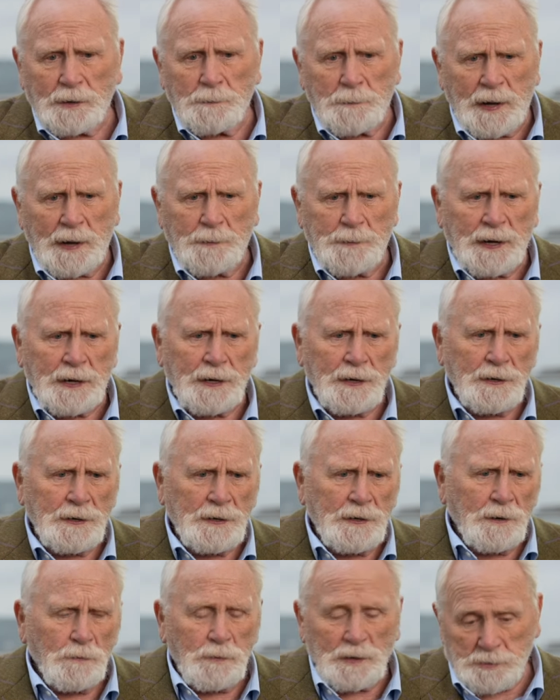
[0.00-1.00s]
the baby,
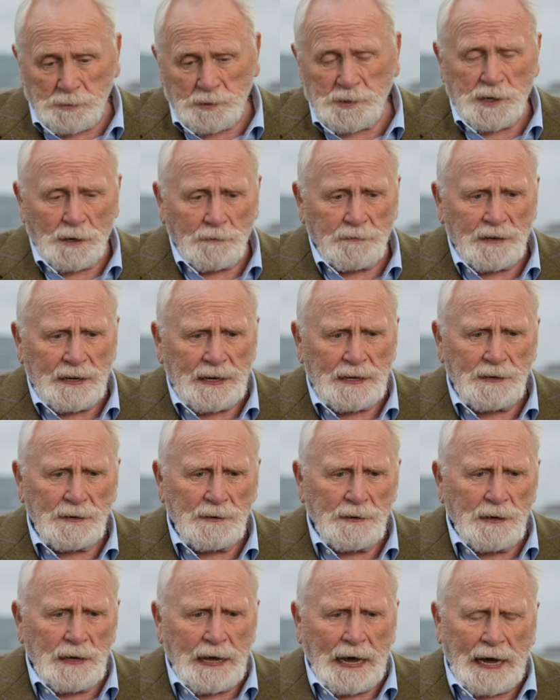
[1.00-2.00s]
which was lovely,
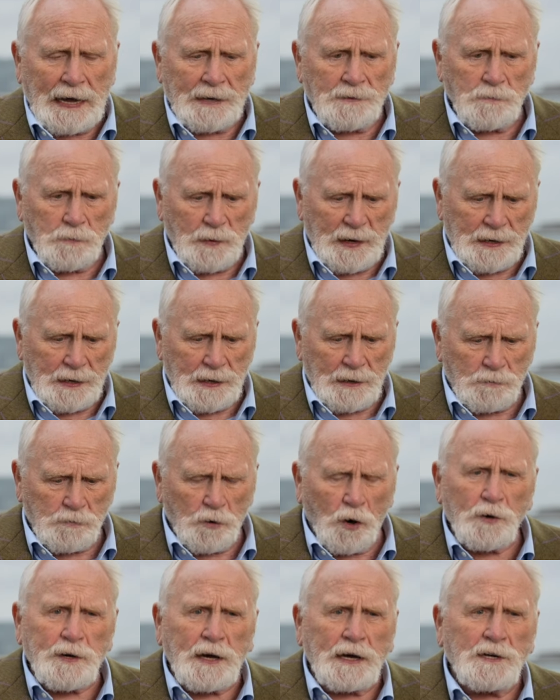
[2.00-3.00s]
and we had a
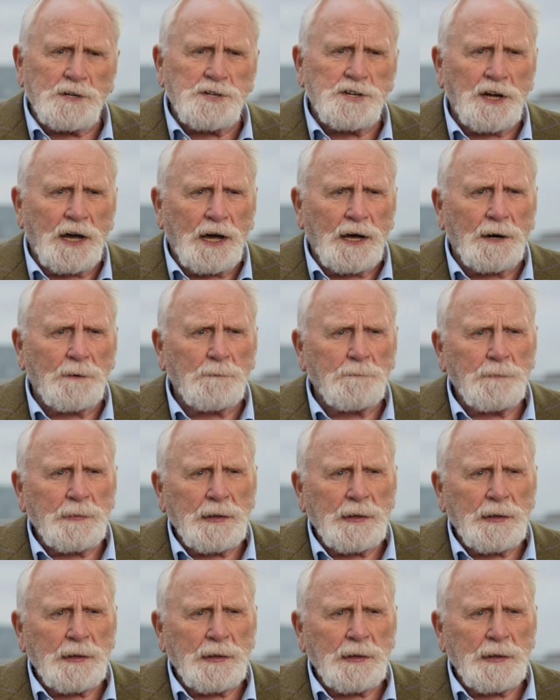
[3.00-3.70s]
rocking chair